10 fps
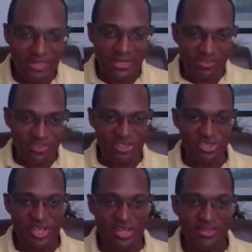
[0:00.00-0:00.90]
because
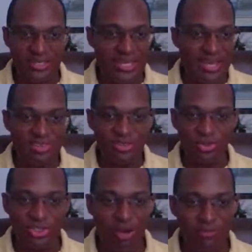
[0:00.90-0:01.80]
there's nothing. He has
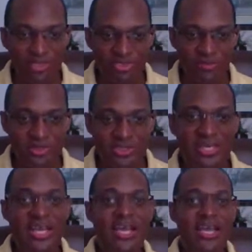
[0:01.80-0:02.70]
no job description.